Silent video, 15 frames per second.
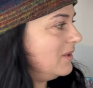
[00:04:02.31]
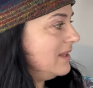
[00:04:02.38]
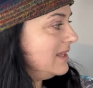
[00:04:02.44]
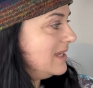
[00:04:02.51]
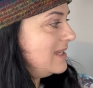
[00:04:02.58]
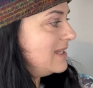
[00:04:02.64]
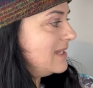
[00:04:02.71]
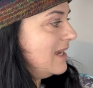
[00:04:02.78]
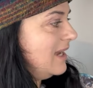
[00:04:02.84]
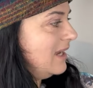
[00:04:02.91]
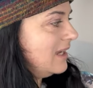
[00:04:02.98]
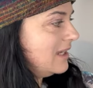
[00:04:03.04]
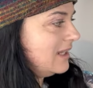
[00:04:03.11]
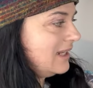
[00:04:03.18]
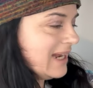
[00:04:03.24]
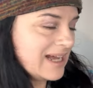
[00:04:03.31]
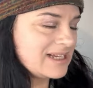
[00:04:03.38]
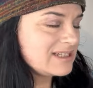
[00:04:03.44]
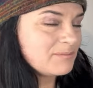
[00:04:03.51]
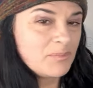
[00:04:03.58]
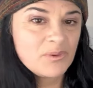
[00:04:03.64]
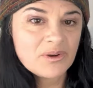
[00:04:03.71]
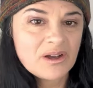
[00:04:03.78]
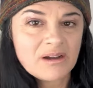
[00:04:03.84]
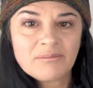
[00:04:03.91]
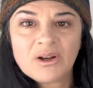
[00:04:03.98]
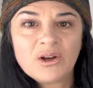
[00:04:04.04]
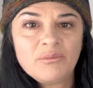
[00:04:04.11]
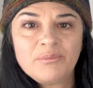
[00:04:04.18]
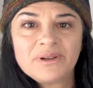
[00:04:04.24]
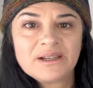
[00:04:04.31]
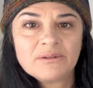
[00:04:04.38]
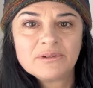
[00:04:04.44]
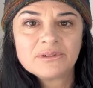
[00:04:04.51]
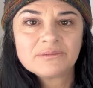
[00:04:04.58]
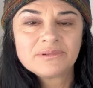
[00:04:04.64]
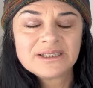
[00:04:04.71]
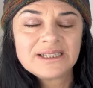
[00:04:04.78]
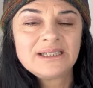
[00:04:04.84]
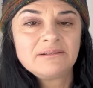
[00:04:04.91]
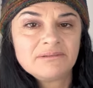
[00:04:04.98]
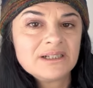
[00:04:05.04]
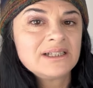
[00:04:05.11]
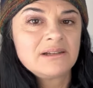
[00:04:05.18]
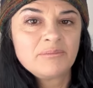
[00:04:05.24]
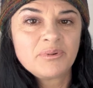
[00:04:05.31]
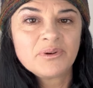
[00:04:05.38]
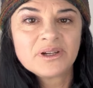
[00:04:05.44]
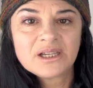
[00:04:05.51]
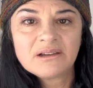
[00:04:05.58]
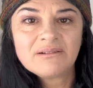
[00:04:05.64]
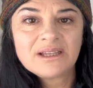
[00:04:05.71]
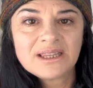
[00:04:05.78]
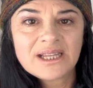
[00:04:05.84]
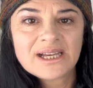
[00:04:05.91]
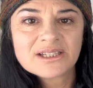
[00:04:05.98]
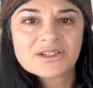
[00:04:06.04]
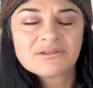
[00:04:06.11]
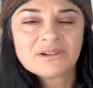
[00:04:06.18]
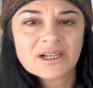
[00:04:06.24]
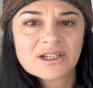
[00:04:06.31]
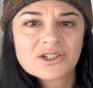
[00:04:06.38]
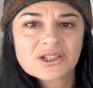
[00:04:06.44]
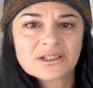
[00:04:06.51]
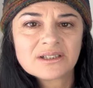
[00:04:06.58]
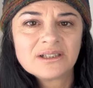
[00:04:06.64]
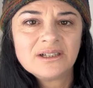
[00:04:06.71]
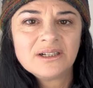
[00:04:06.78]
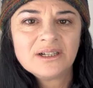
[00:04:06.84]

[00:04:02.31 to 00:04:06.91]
And this last book, I'm hoping, will really, really point you in that direction,